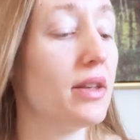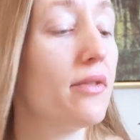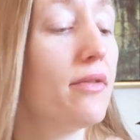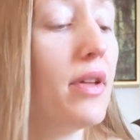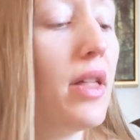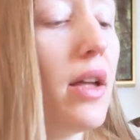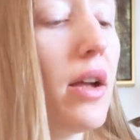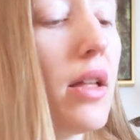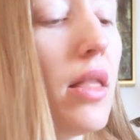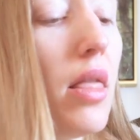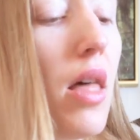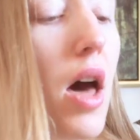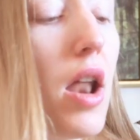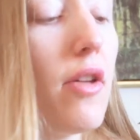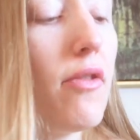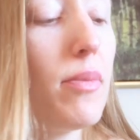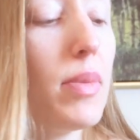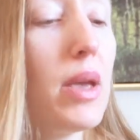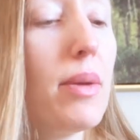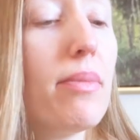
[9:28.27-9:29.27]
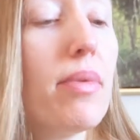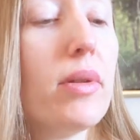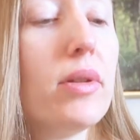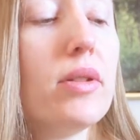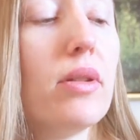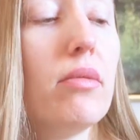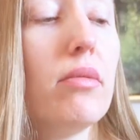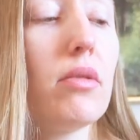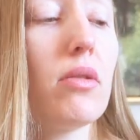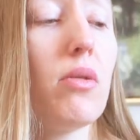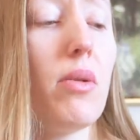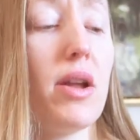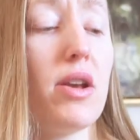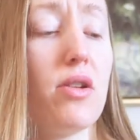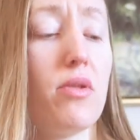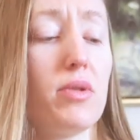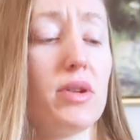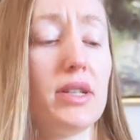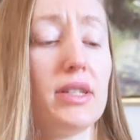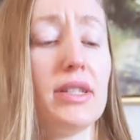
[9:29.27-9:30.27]
I feel like a lot of people don't quite
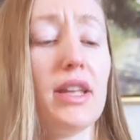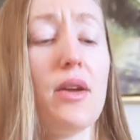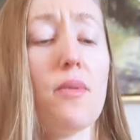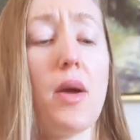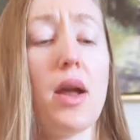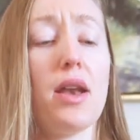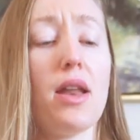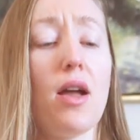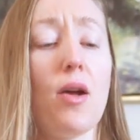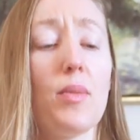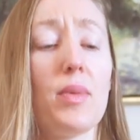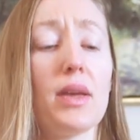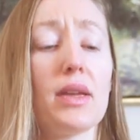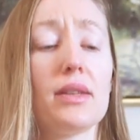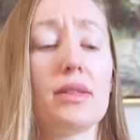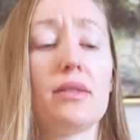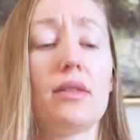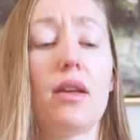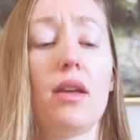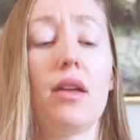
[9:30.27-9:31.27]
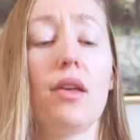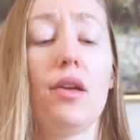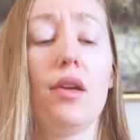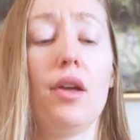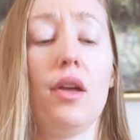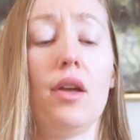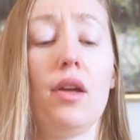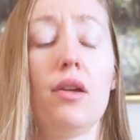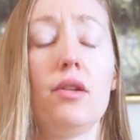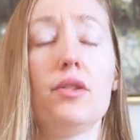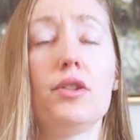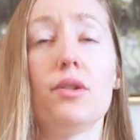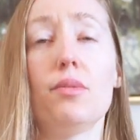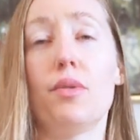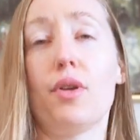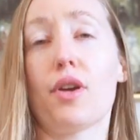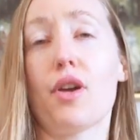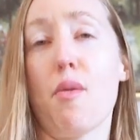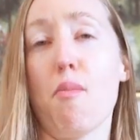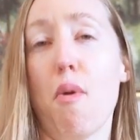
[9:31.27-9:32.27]
know what to say right now because they don't
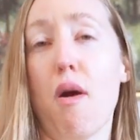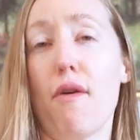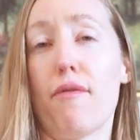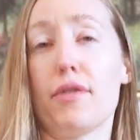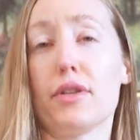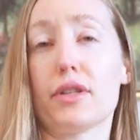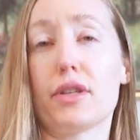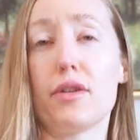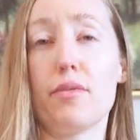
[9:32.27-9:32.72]
want to come off as